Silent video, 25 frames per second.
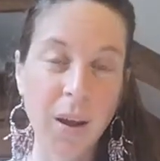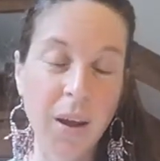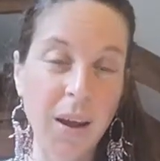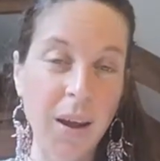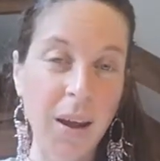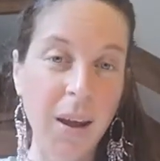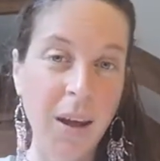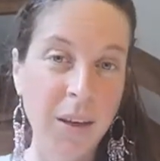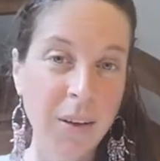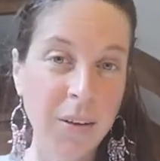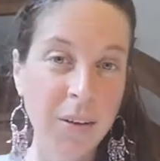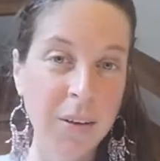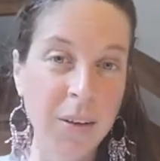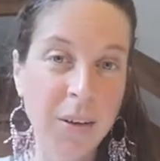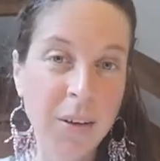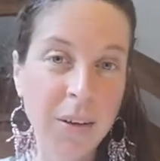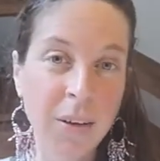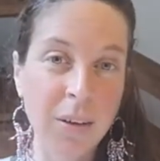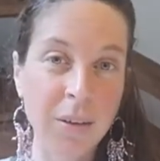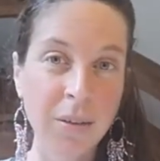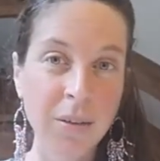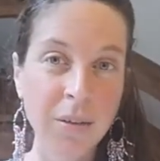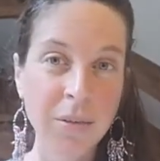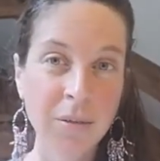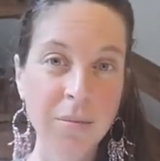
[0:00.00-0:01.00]

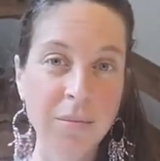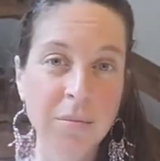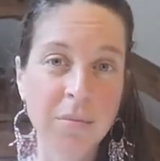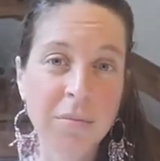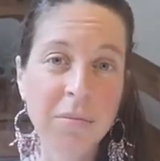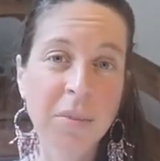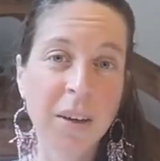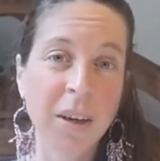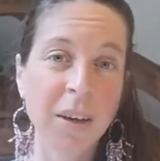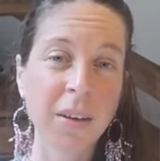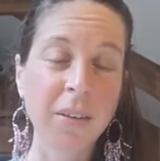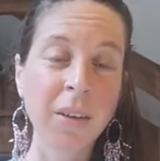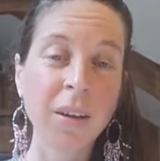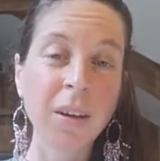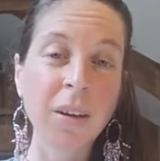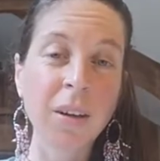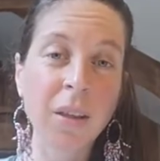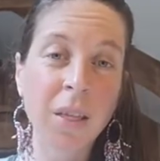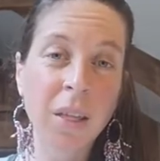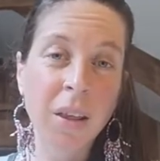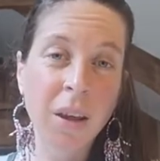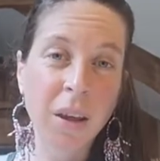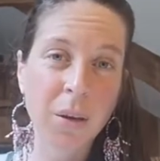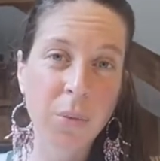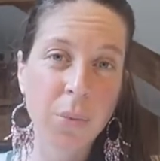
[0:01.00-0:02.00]
18, 19,
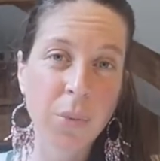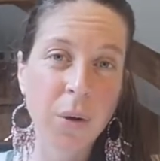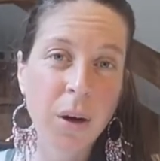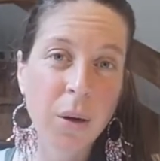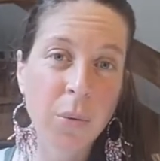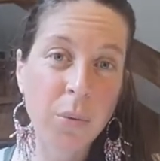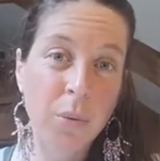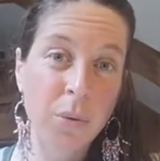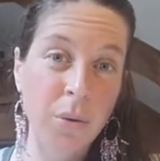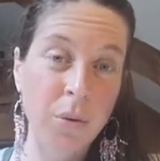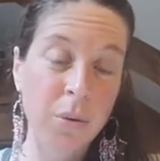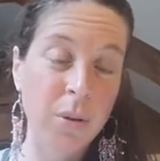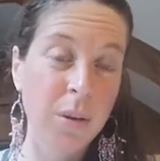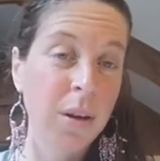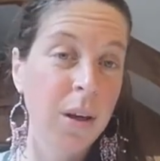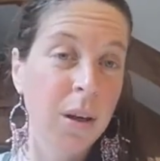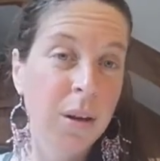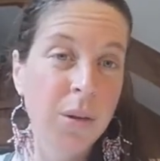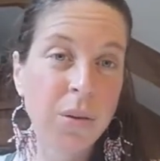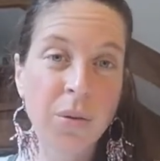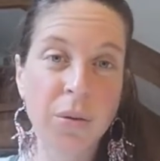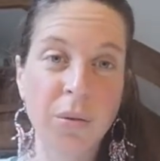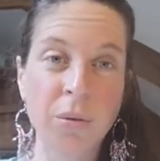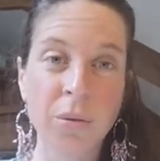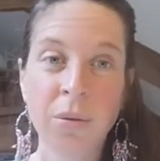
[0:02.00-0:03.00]
thinking what I would
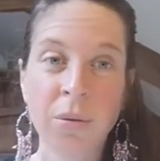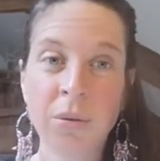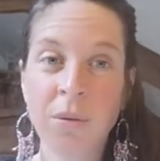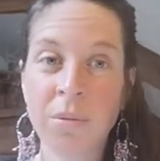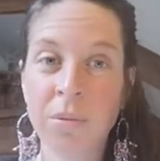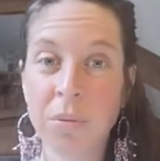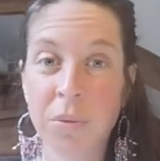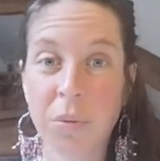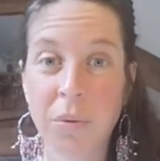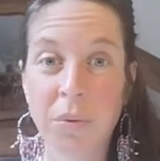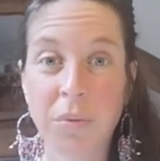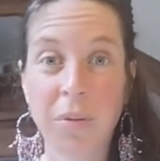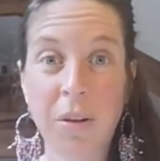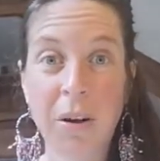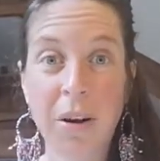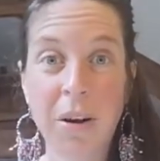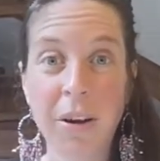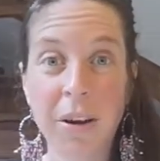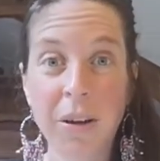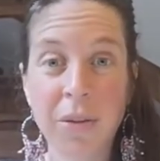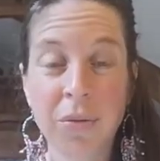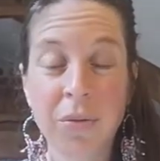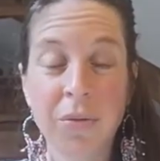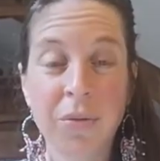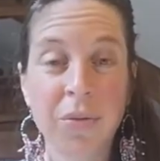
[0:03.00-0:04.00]
like to do with
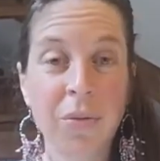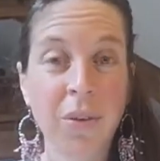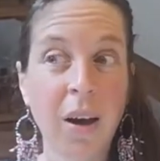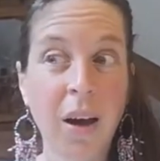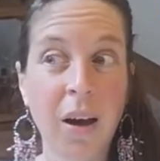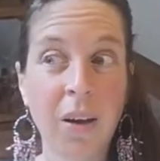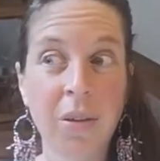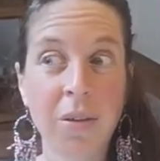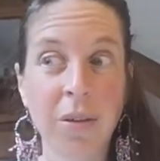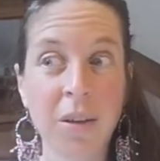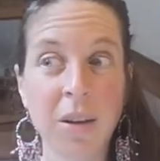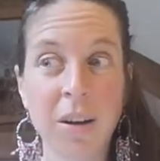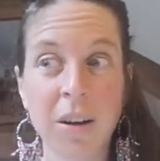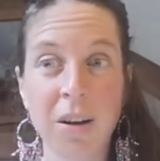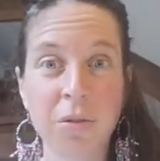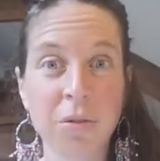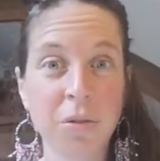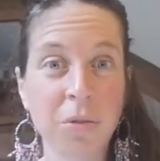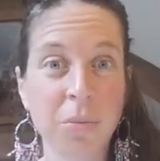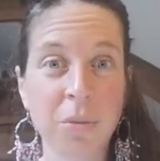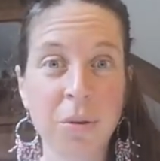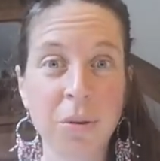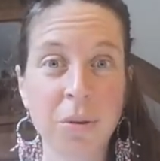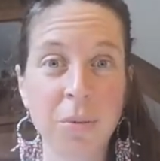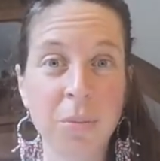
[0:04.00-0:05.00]
life, I thought I
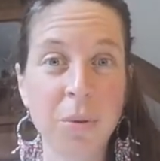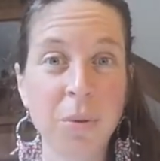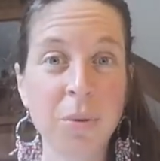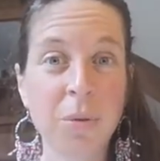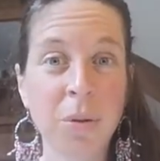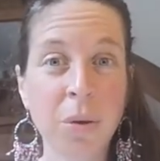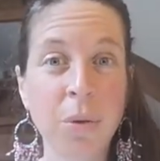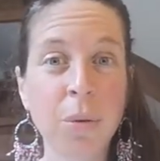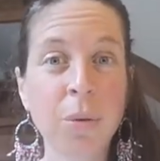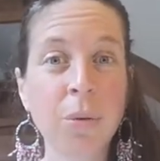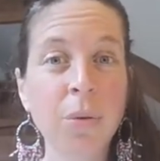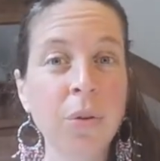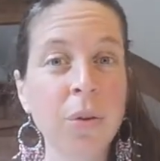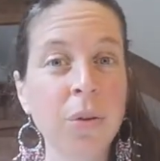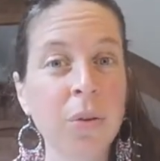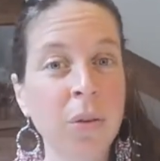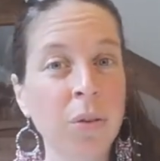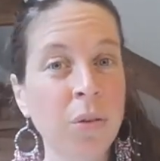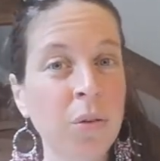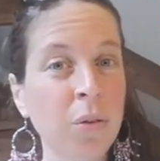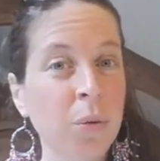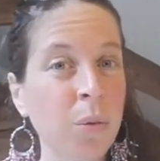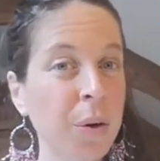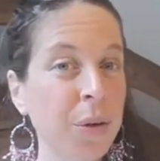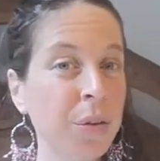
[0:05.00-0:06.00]
just want to be with horses. And
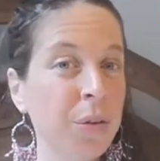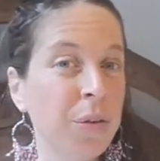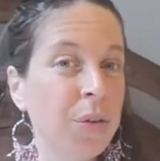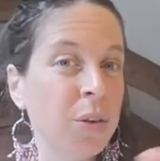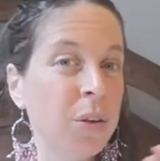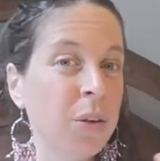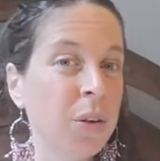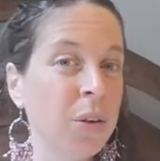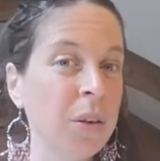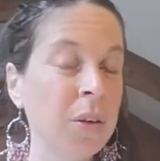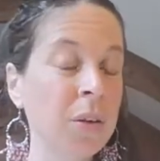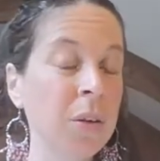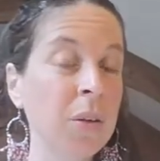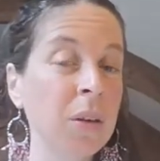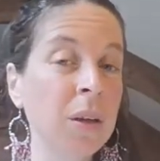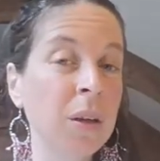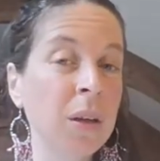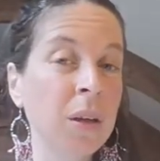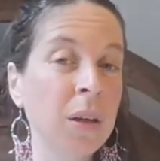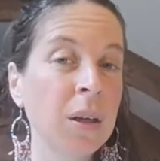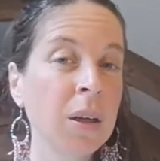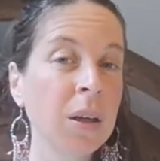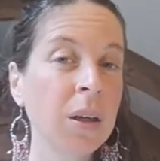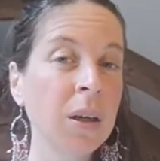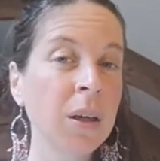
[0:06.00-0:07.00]
so I studied
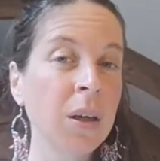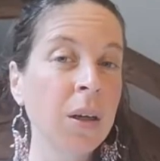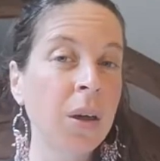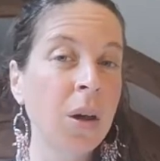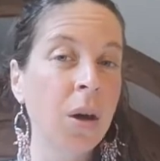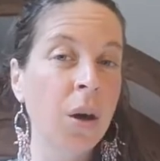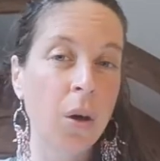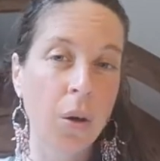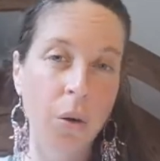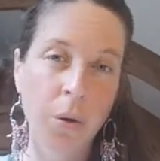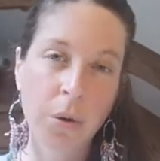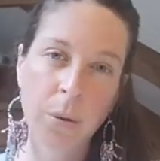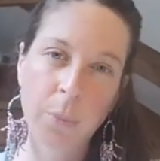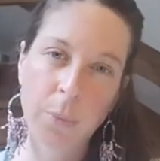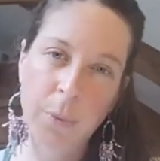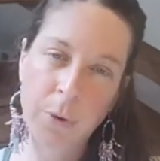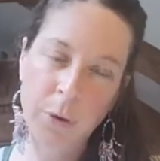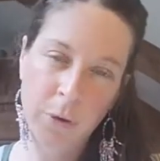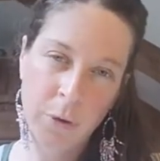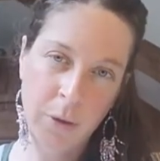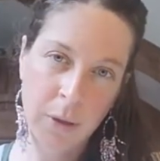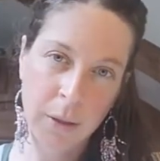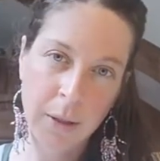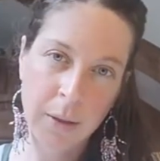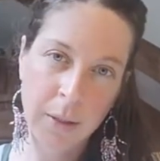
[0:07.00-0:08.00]

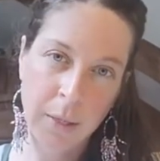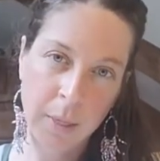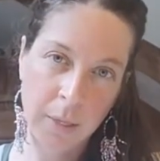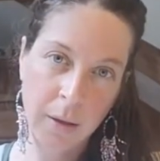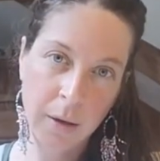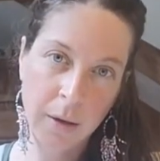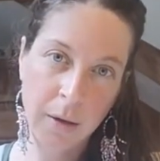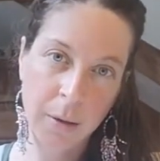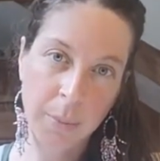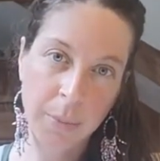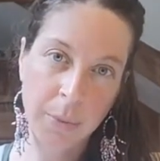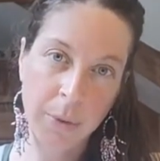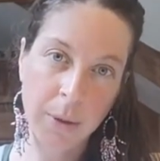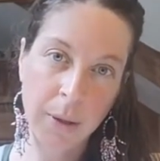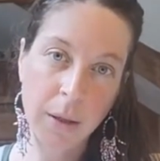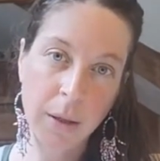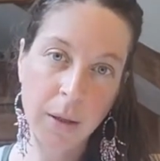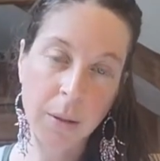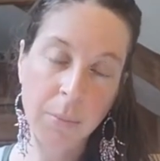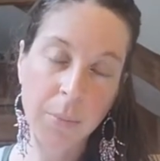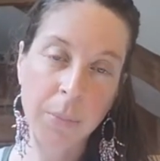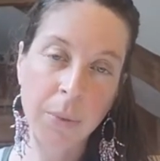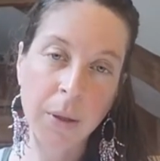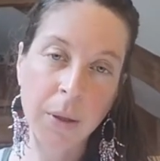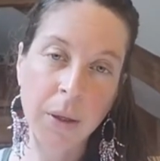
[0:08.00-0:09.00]
occupational
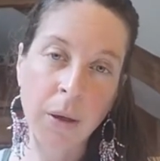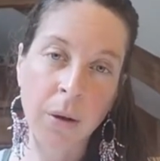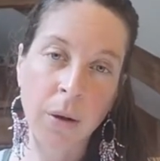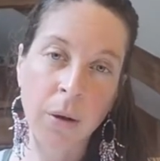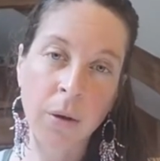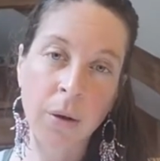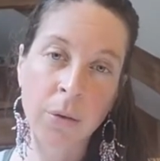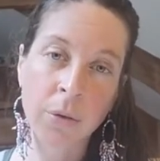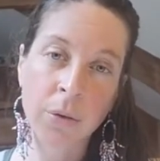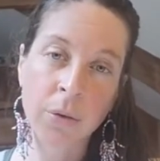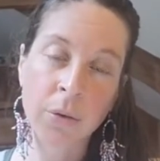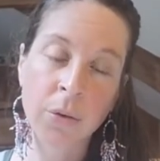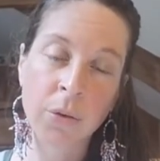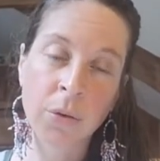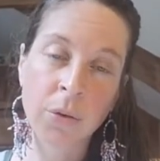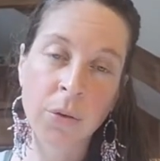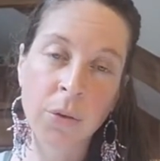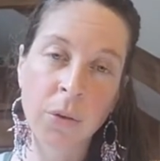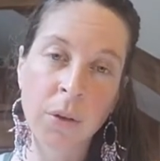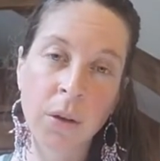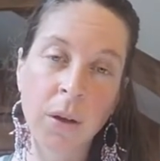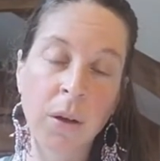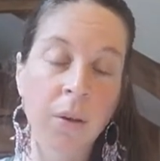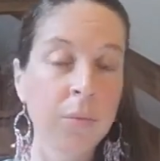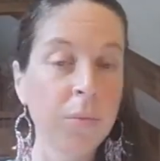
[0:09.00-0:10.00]
therapy because
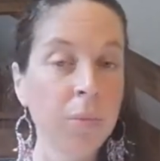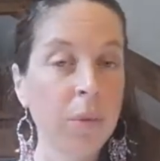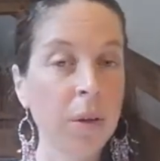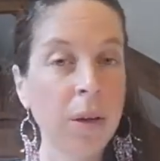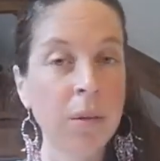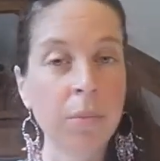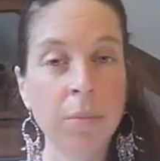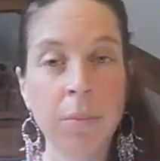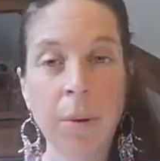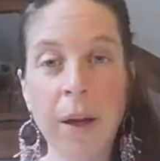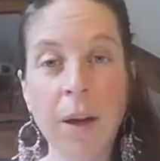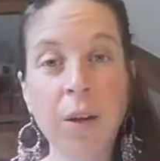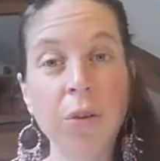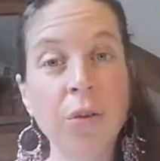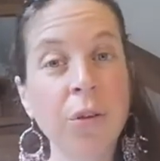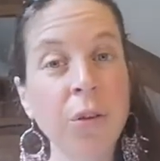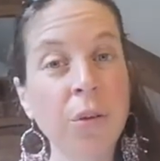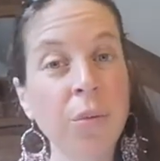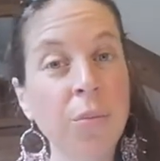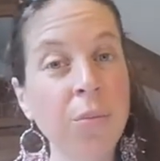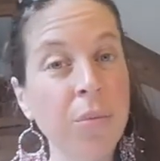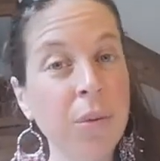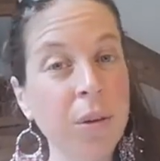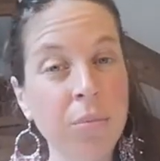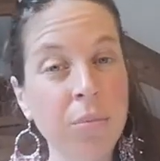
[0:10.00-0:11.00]
in
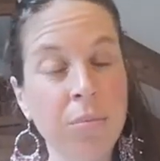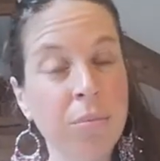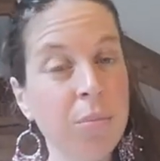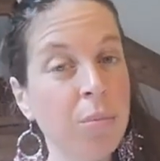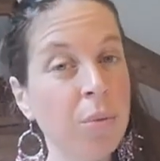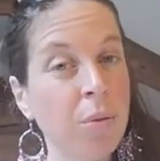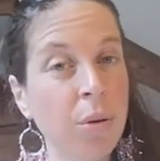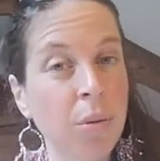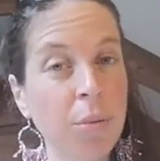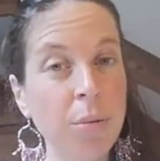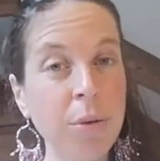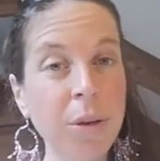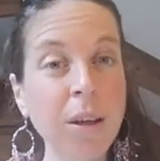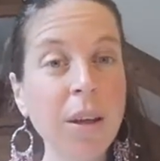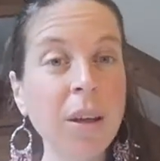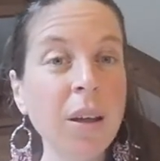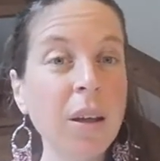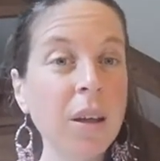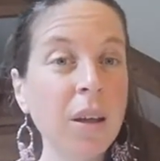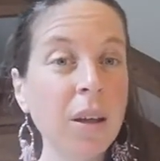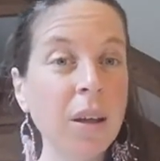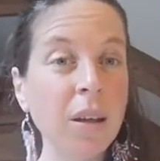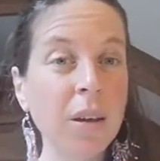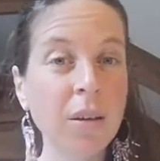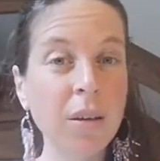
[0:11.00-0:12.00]
Belgium and probably
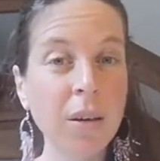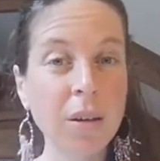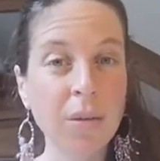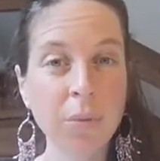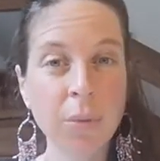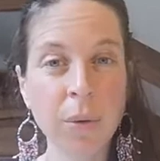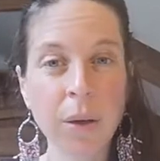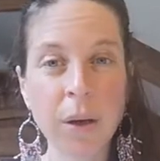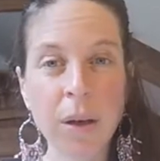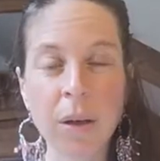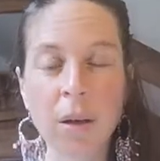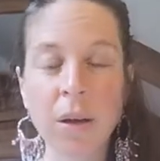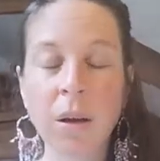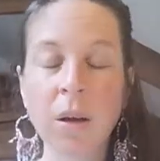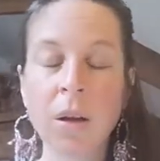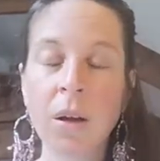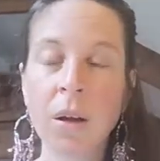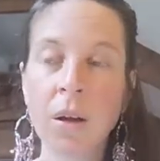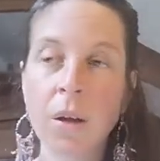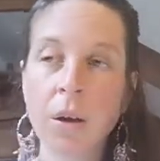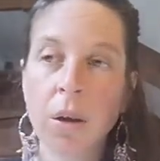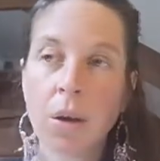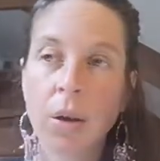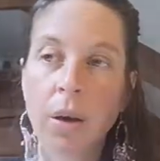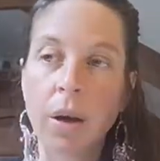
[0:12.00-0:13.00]
here as well,
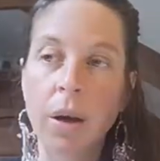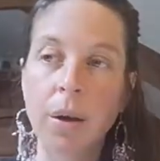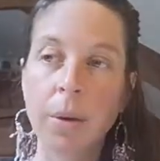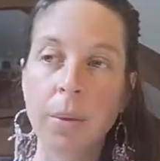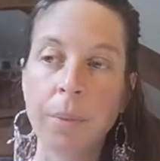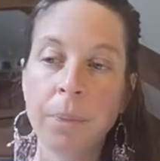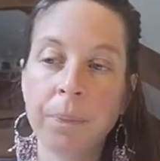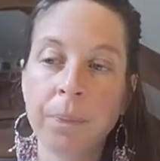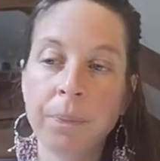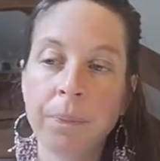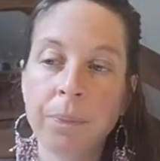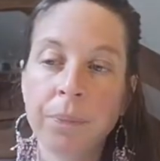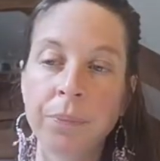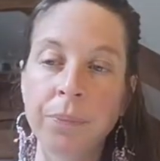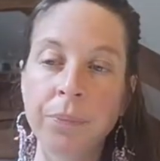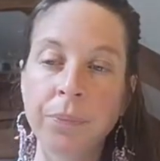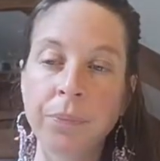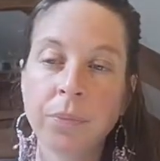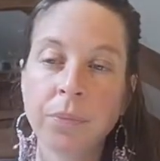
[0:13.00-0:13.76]
um,